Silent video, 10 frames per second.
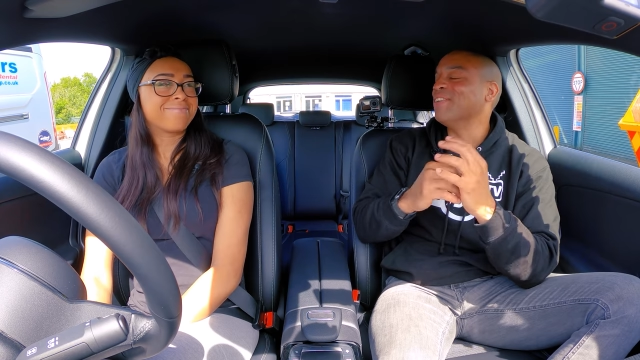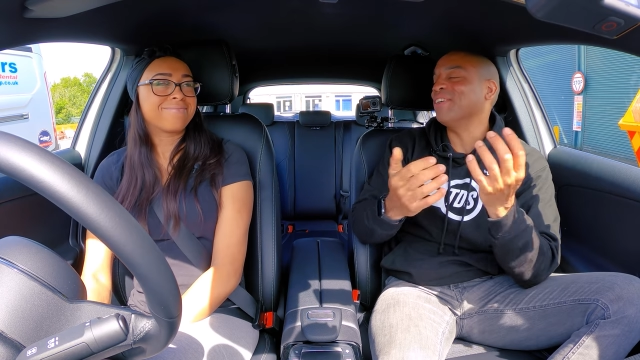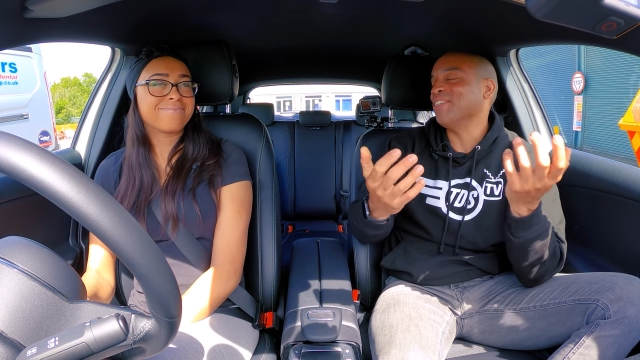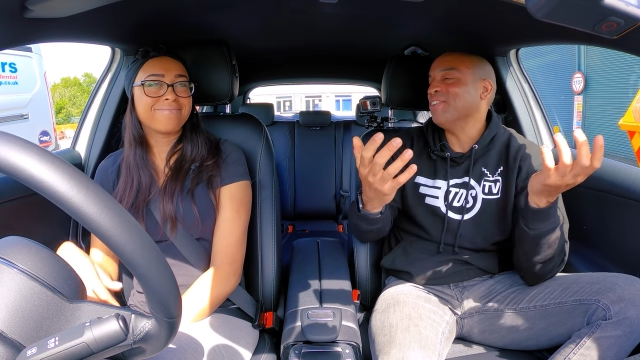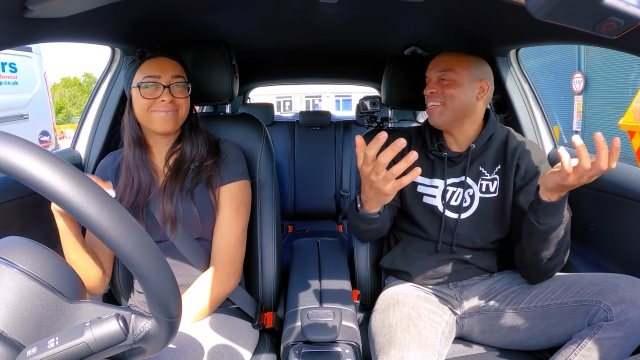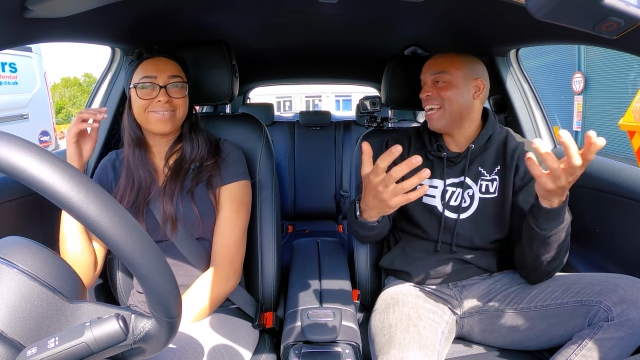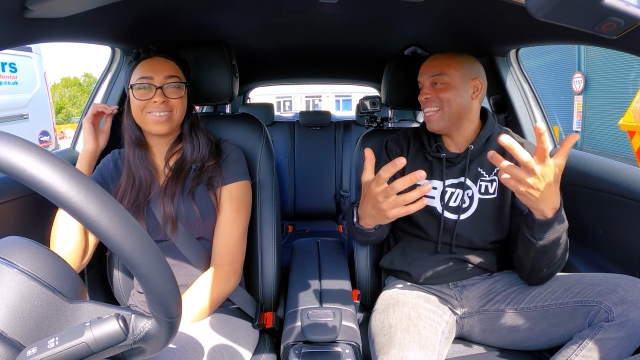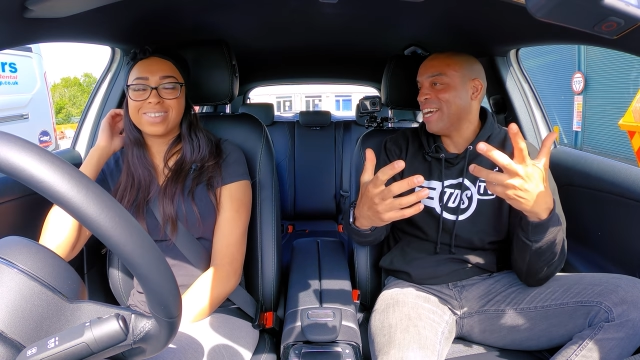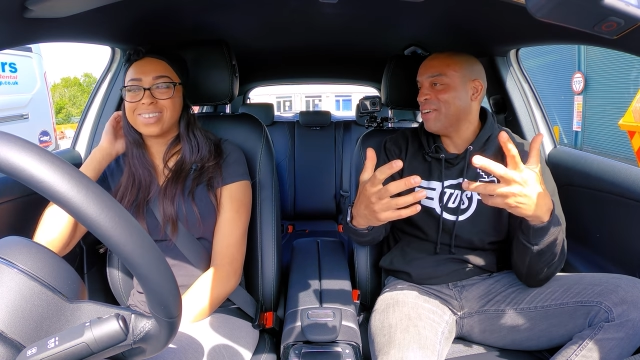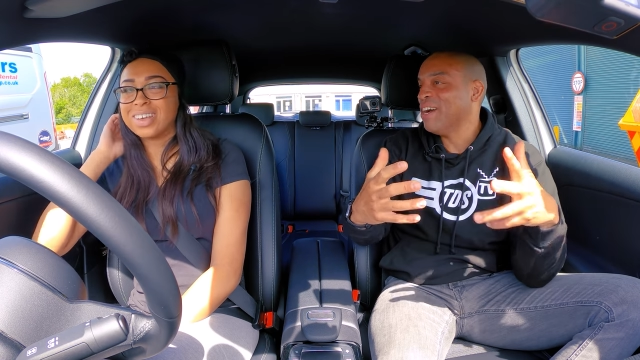Speaker 1: you already
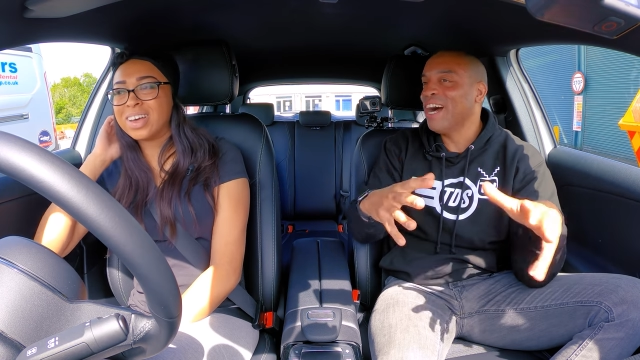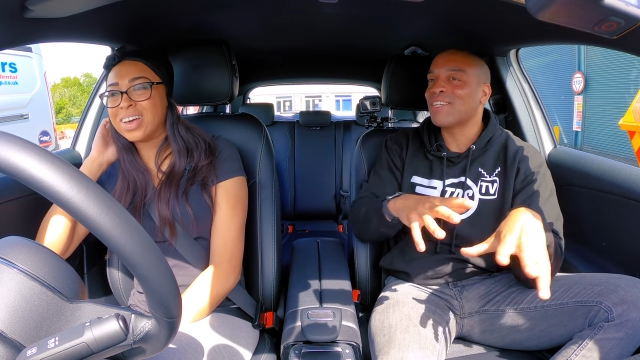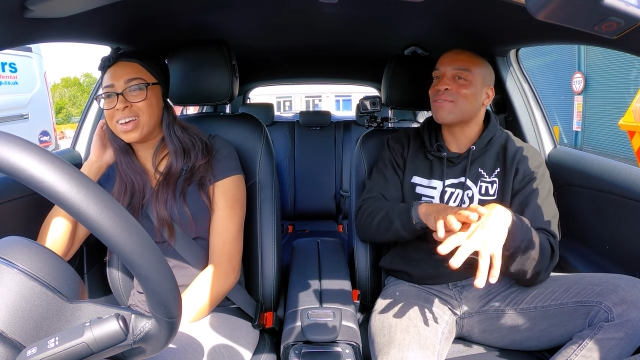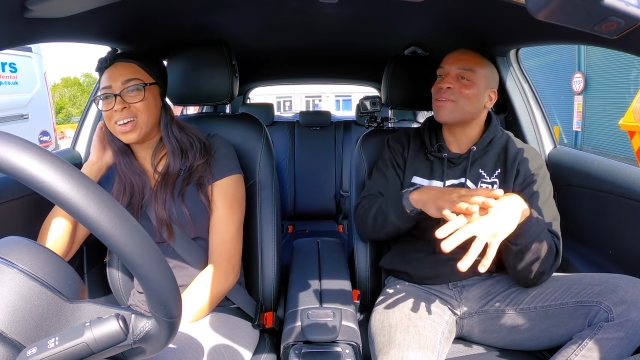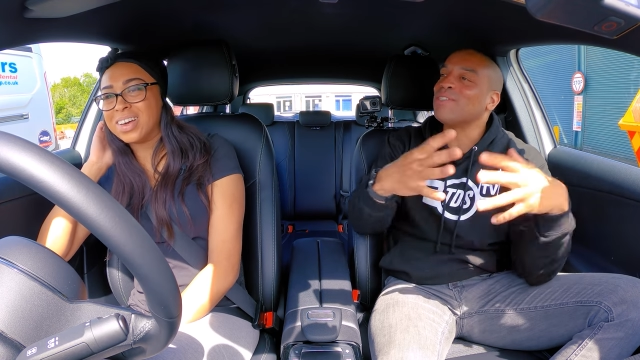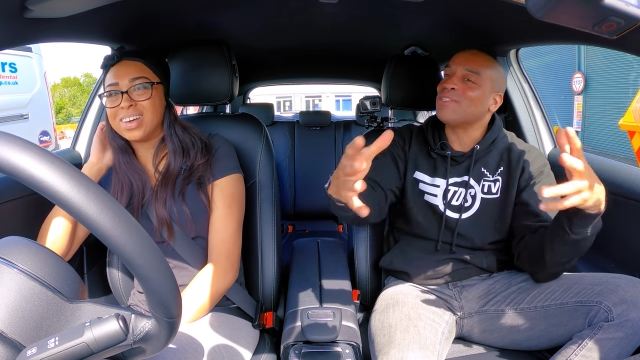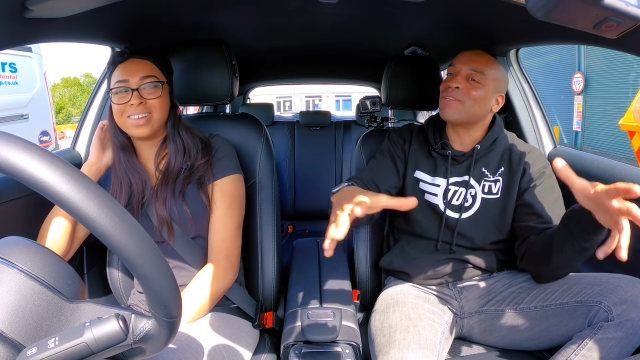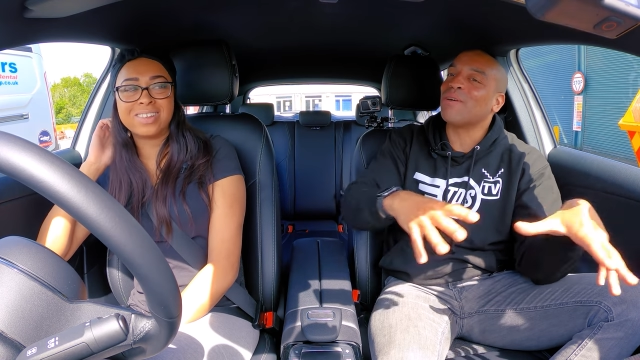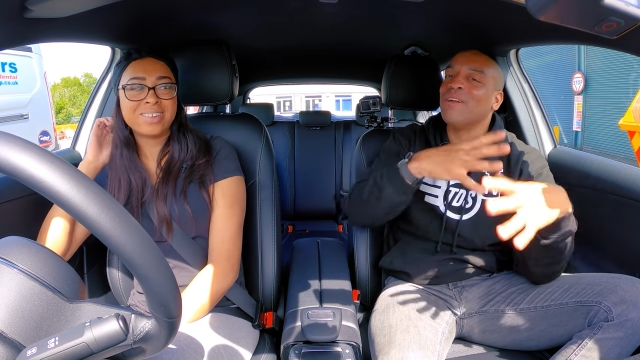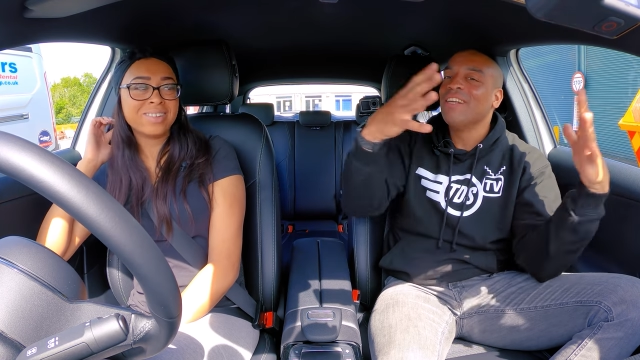had the L. I just wanted you to,